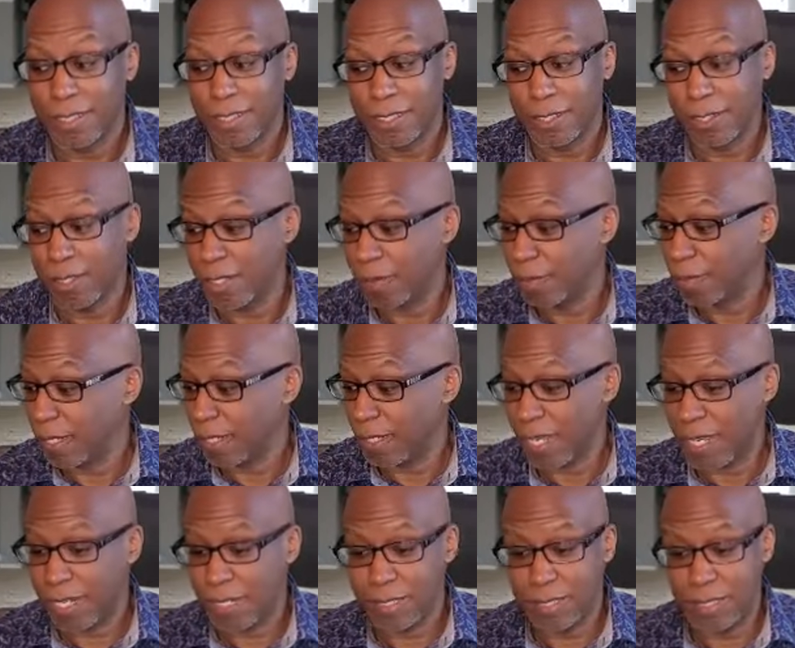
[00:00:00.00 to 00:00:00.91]
there's going to be a
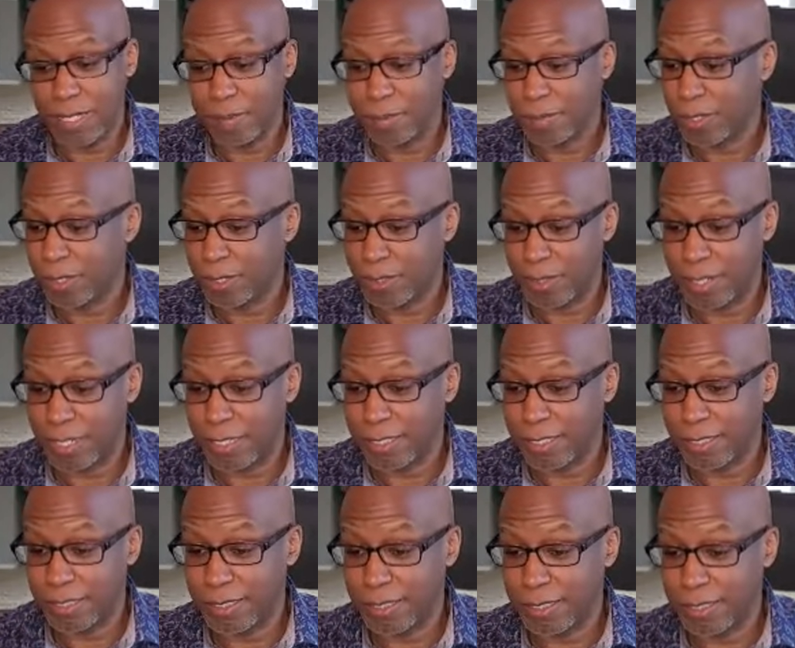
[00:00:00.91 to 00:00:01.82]
lot of
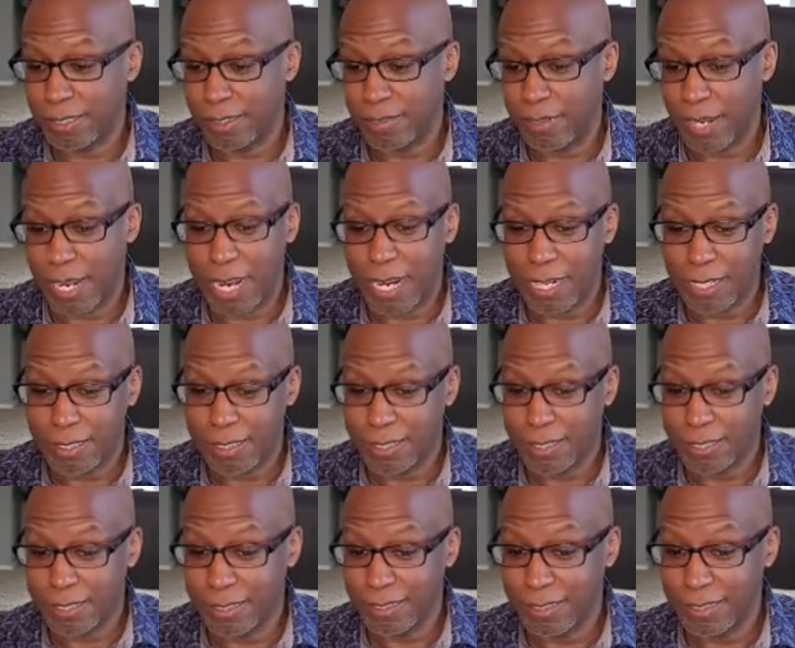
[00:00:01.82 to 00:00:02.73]
demonstration of
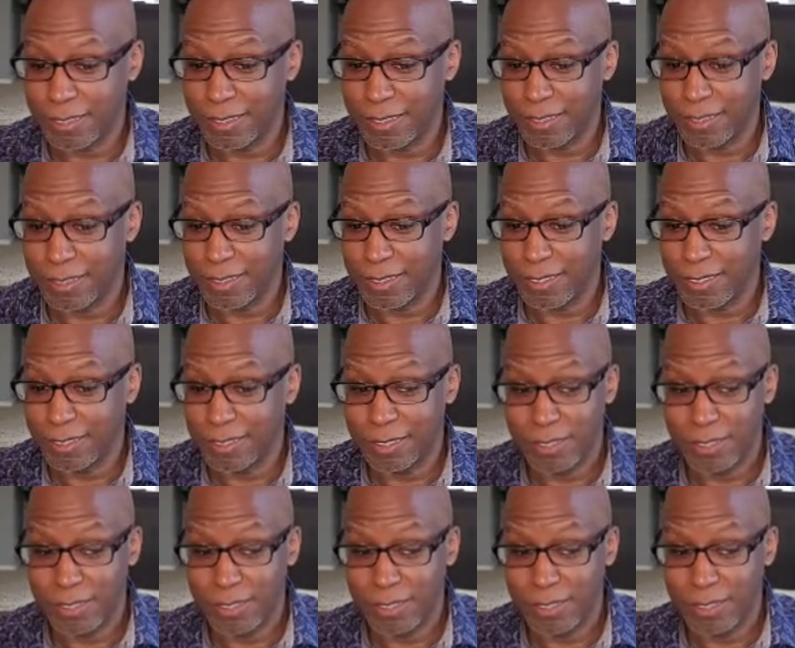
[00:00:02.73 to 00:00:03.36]
actions yes.